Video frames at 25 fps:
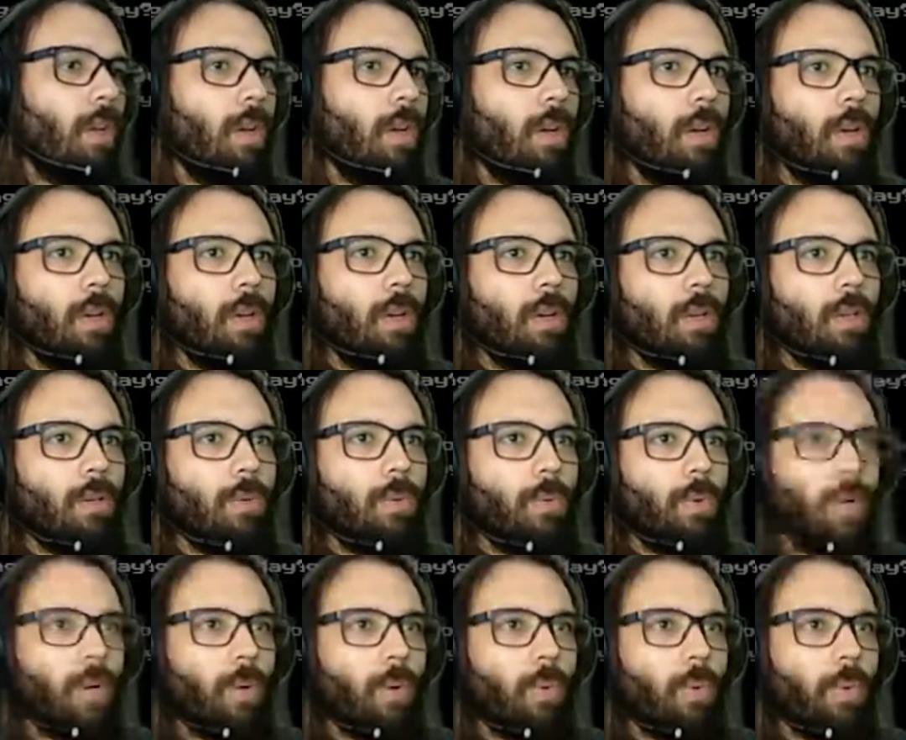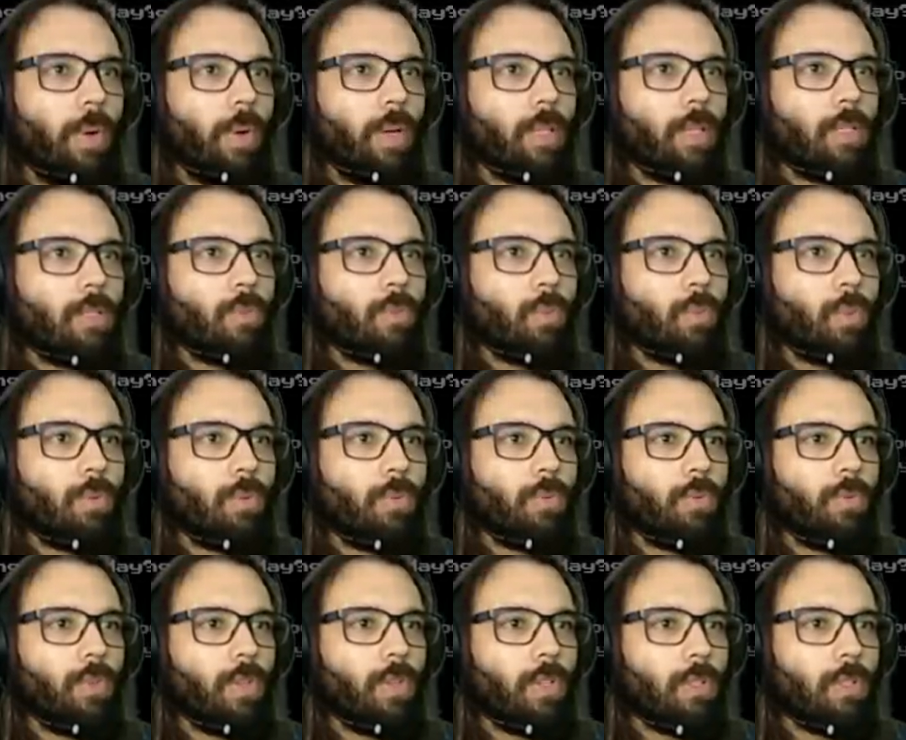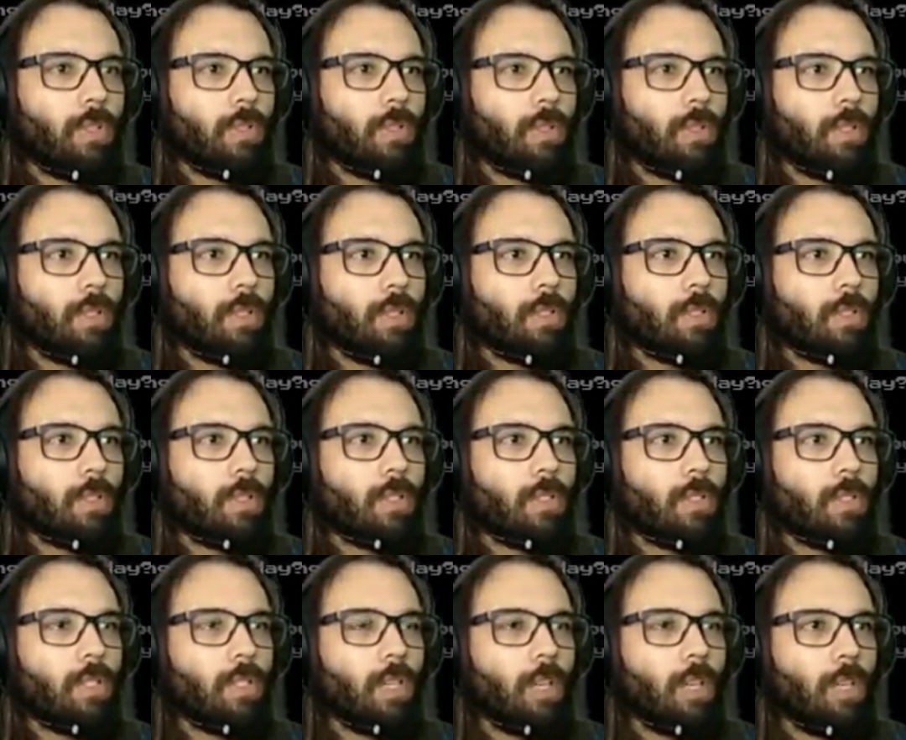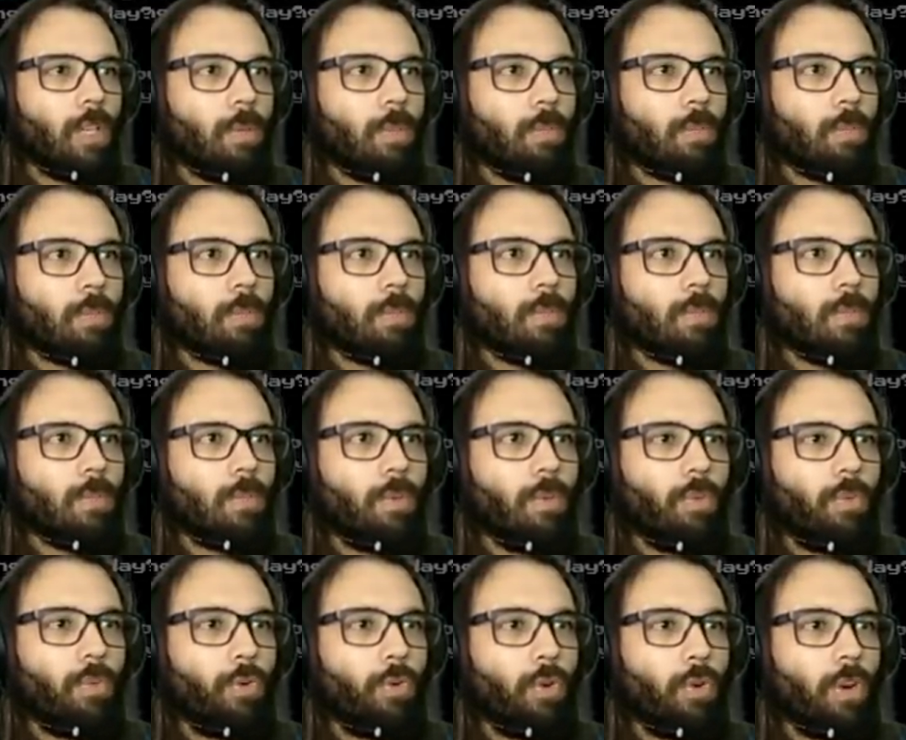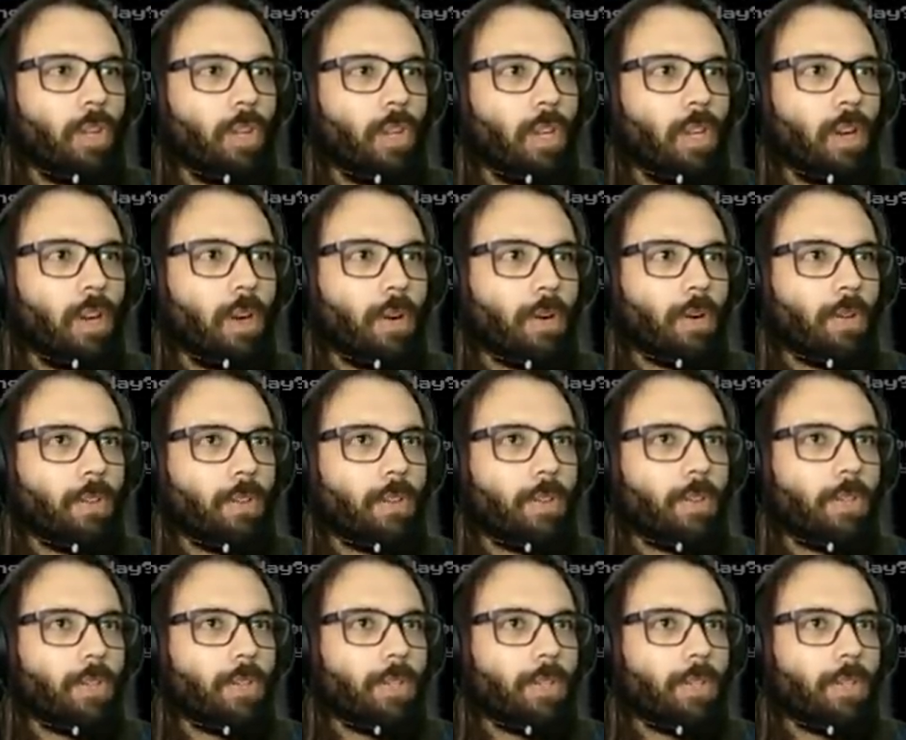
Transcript: uh, requests would fit into the same free character.